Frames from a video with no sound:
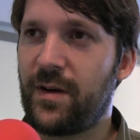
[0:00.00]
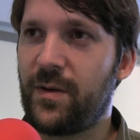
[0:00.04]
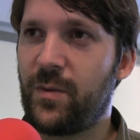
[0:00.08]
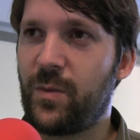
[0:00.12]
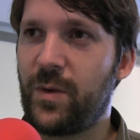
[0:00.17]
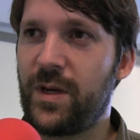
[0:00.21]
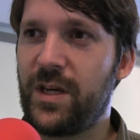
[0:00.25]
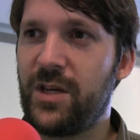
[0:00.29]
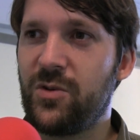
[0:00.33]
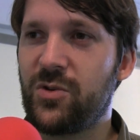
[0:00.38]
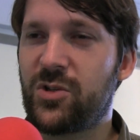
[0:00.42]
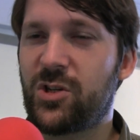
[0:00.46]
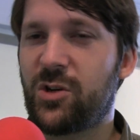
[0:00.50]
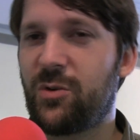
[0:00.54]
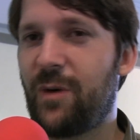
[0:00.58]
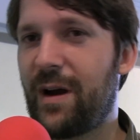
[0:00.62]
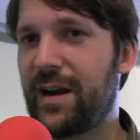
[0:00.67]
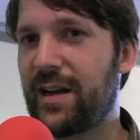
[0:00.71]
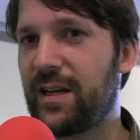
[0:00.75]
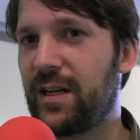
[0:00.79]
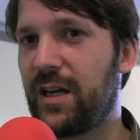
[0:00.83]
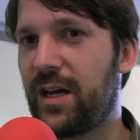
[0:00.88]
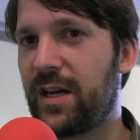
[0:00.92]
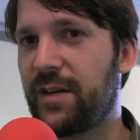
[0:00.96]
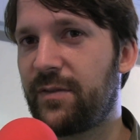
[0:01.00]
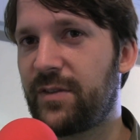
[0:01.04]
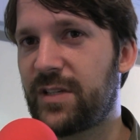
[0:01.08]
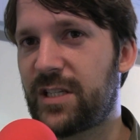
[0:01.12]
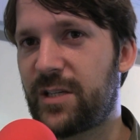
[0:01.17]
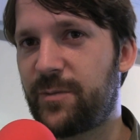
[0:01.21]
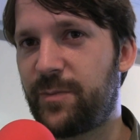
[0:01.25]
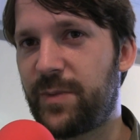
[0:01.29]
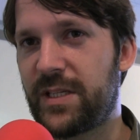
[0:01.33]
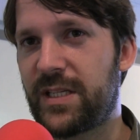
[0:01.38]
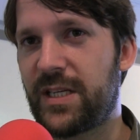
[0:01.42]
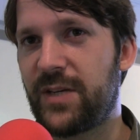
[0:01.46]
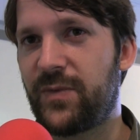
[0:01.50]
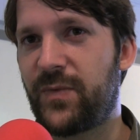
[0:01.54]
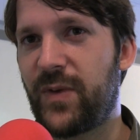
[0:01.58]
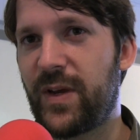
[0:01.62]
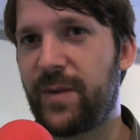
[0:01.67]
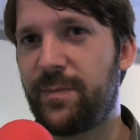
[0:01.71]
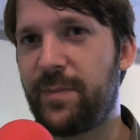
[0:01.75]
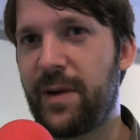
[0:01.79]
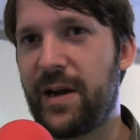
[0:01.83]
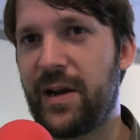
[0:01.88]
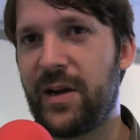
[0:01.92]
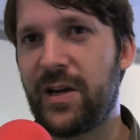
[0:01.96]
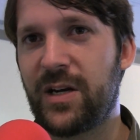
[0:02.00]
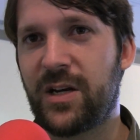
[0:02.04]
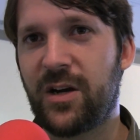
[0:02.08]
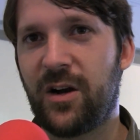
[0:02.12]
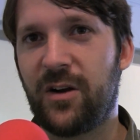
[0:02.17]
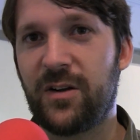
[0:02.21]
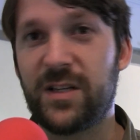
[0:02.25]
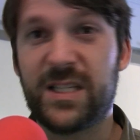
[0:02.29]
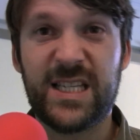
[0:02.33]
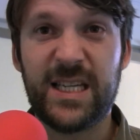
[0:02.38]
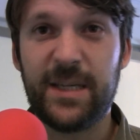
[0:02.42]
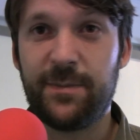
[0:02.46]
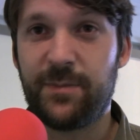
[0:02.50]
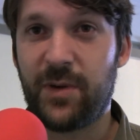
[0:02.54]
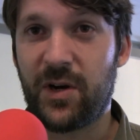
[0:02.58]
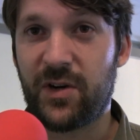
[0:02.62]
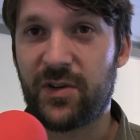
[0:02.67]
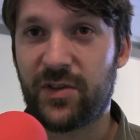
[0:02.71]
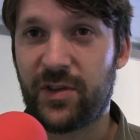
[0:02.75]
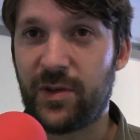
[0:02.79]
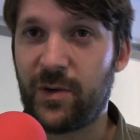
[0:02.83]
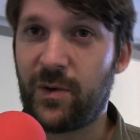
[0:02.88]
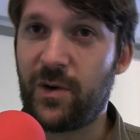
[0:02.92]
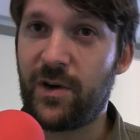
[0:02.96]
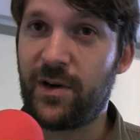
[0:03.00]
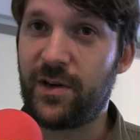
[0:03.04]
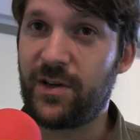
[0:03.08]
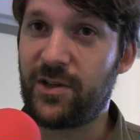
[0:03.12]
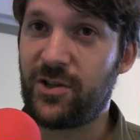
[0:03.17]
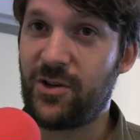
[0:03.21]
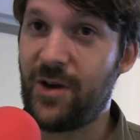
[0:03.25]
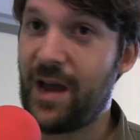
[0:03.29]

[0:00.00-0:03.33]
we use quite a lot of a specific berry called sea buckthorn.